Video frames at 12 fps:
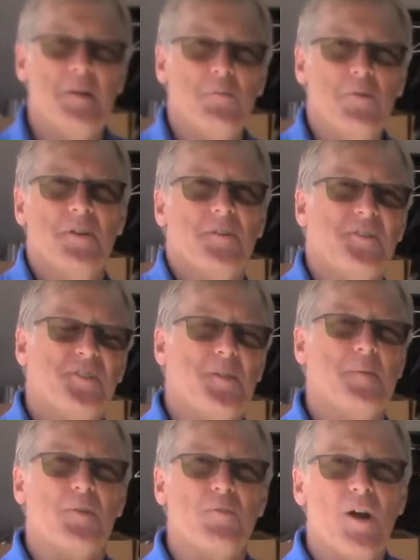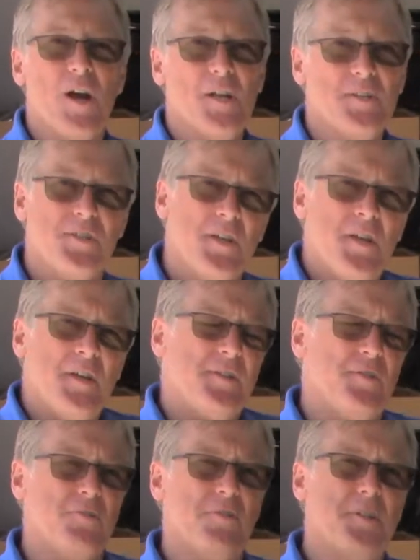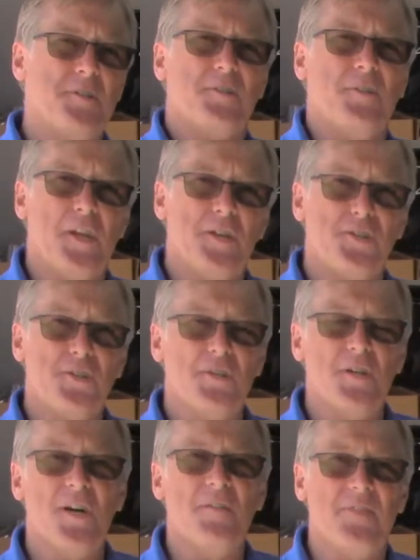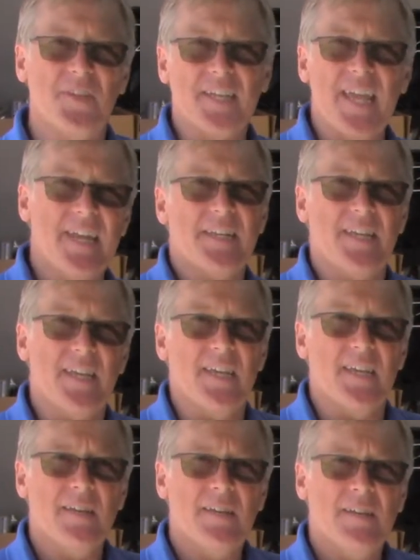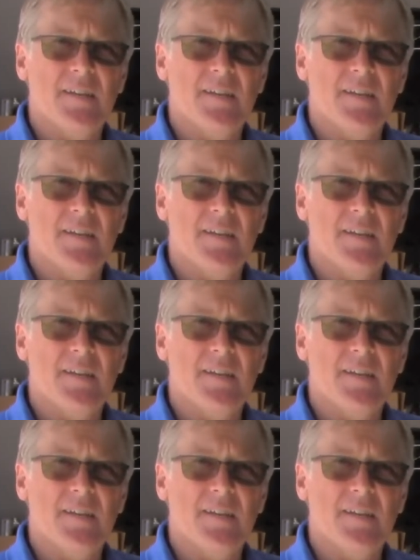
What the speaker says: we're at the Seaman Garage to do an installation of the Gate King